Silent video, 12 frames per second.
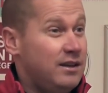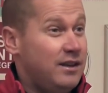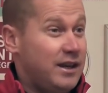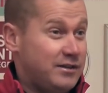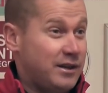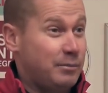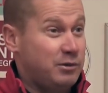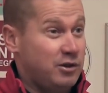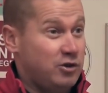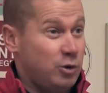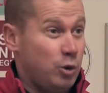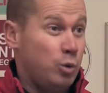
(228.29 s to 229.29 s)
their
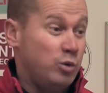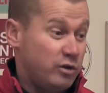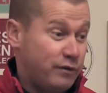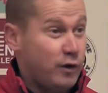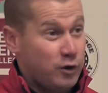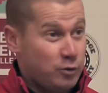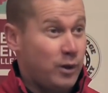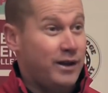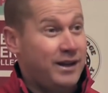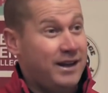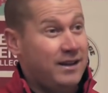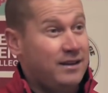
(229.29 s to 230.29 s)
substitute, who was the first
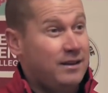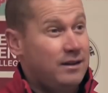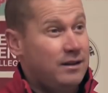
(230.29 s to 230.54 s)
one there.